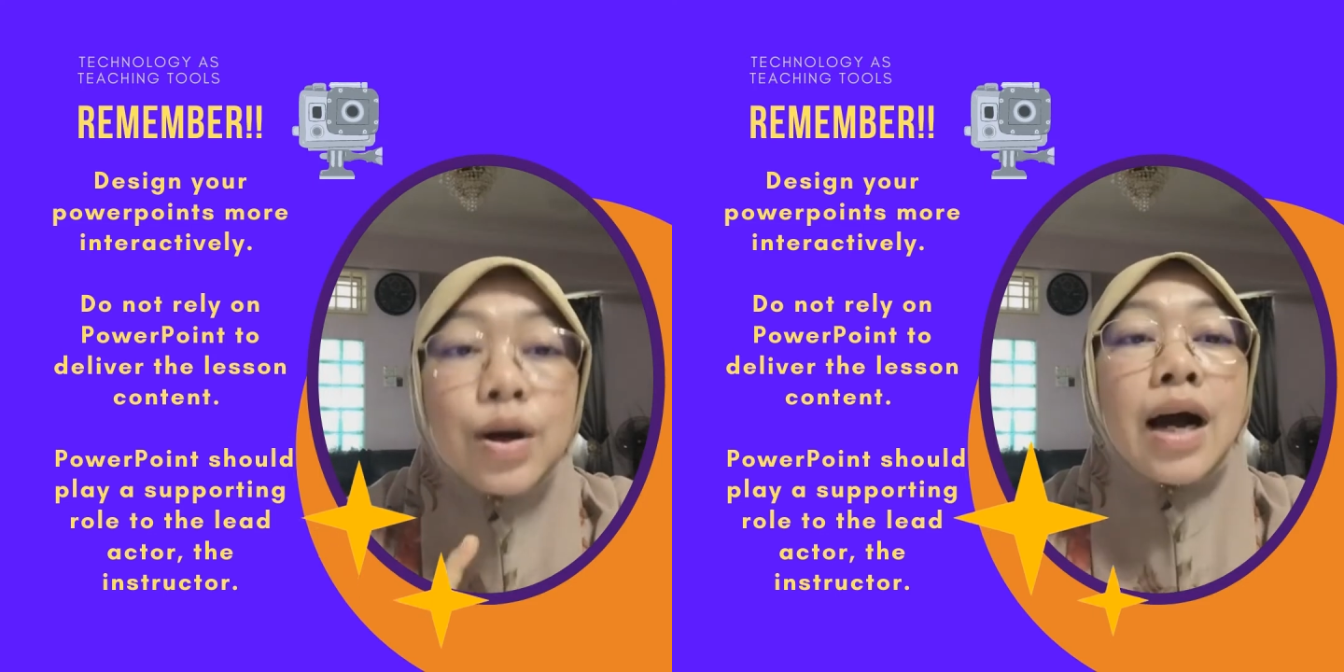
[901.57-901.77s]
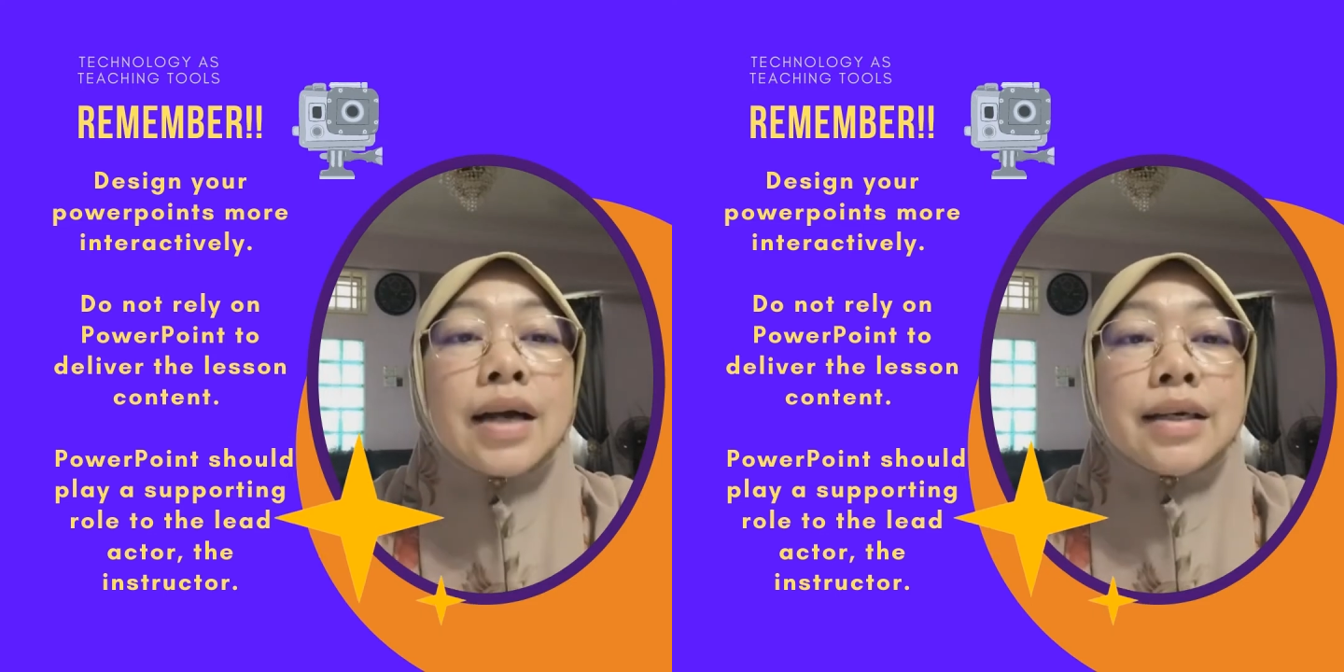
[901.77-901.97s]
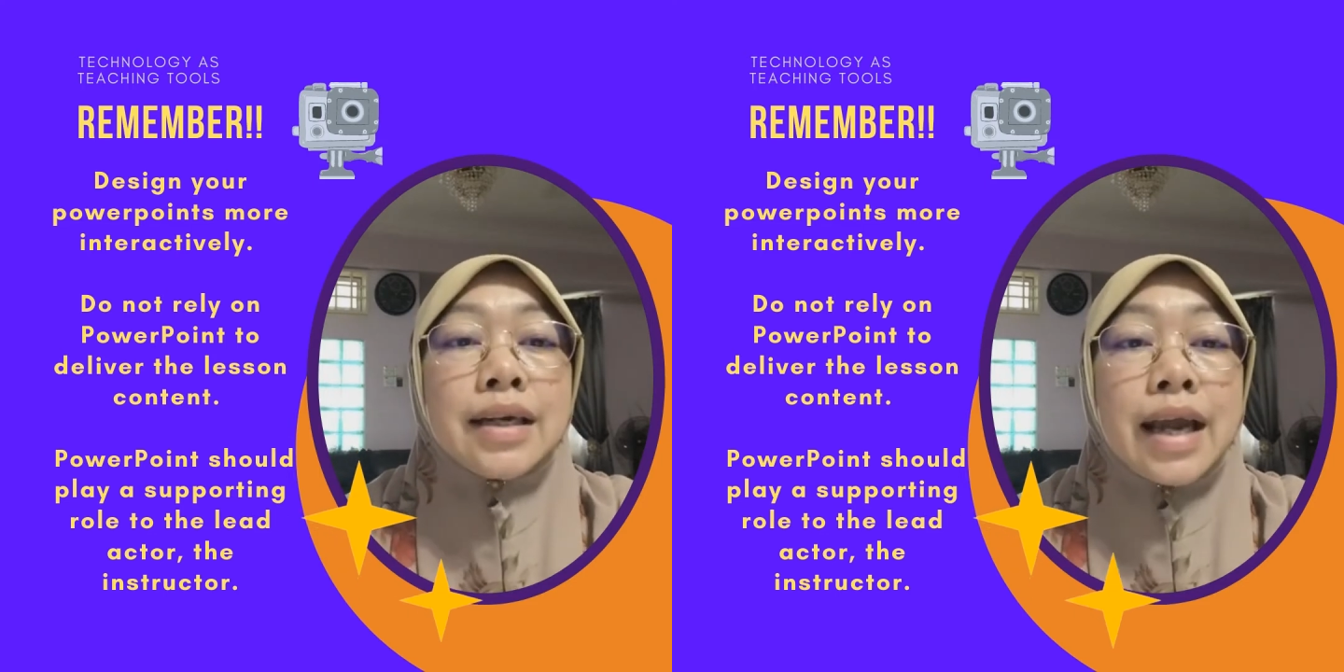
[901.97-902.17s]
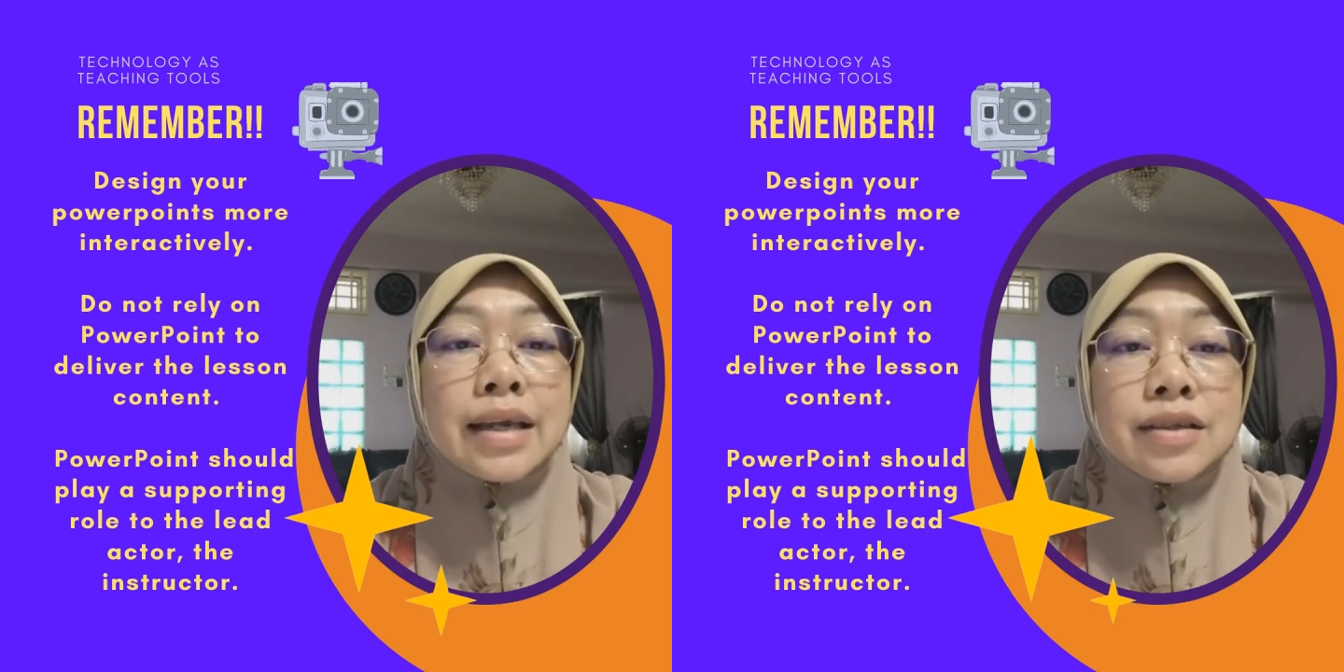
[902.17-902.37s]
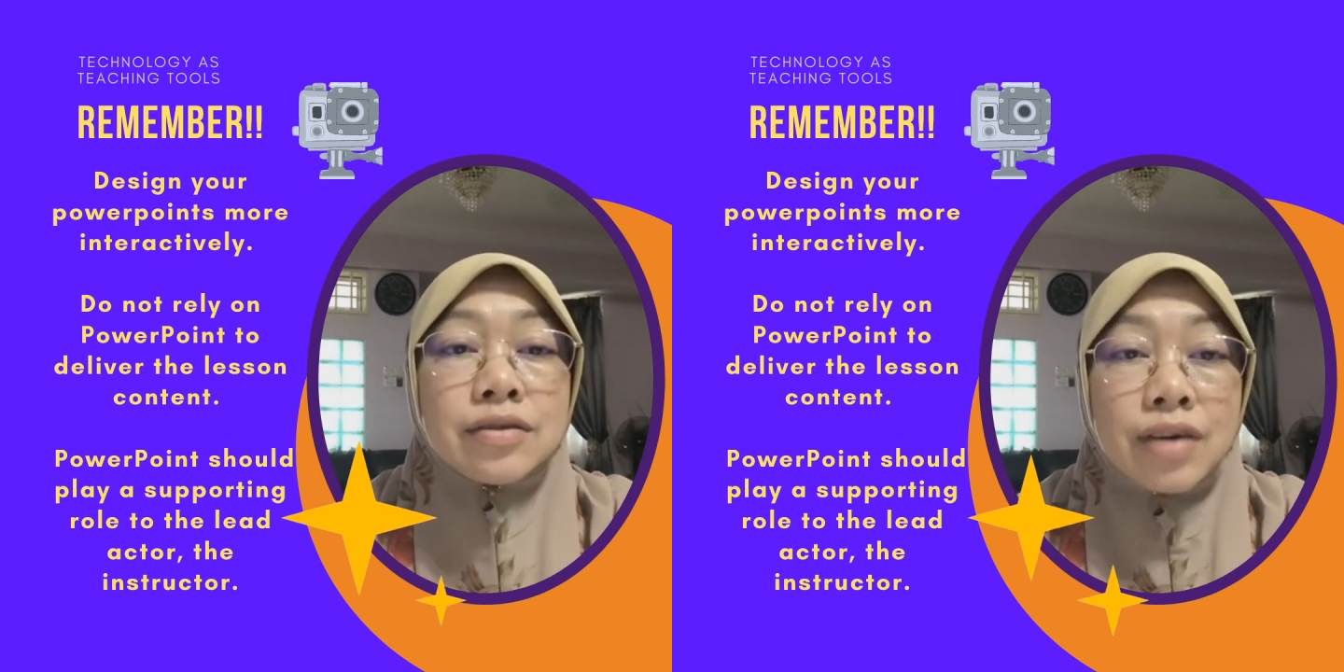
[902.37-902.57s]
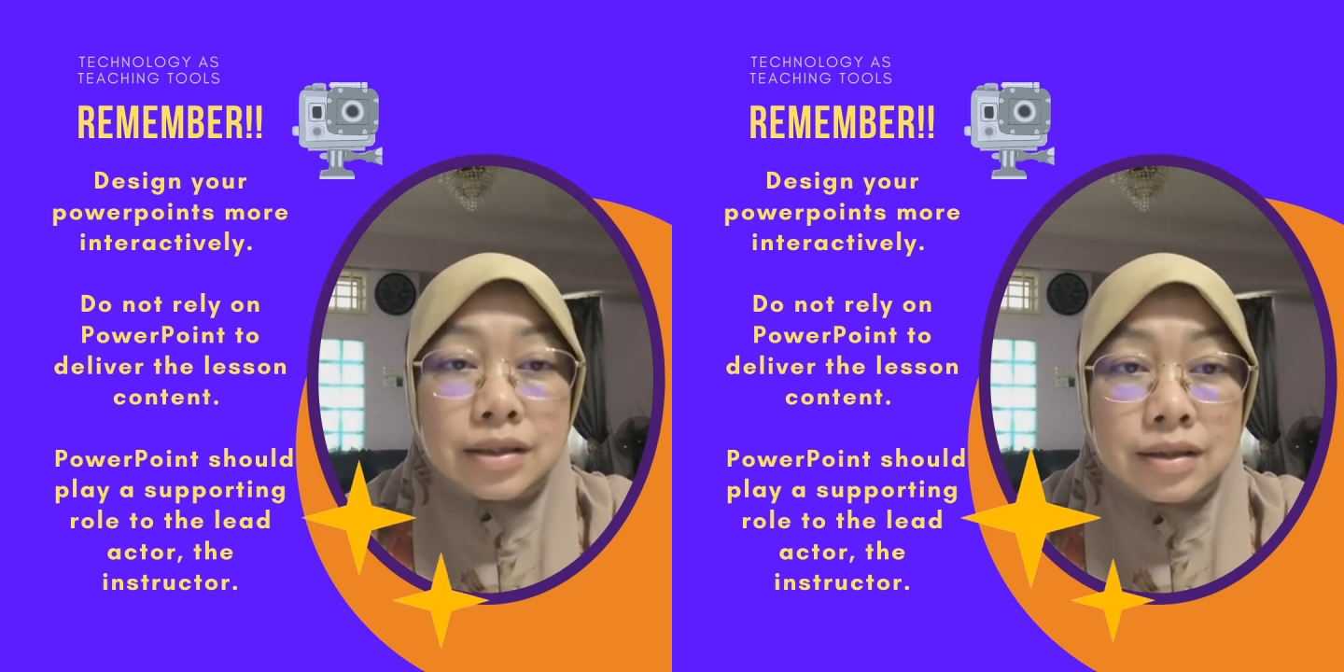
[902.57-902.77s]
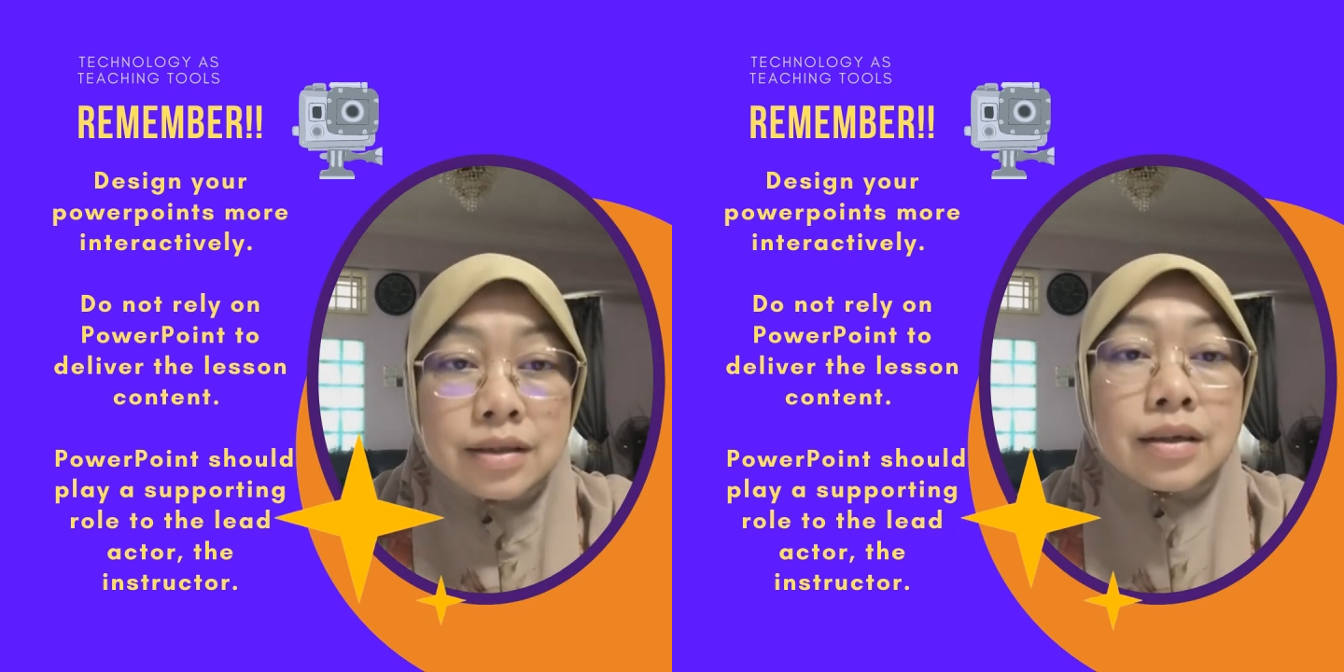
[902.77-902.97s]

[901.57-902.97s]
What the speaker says: are the instructor.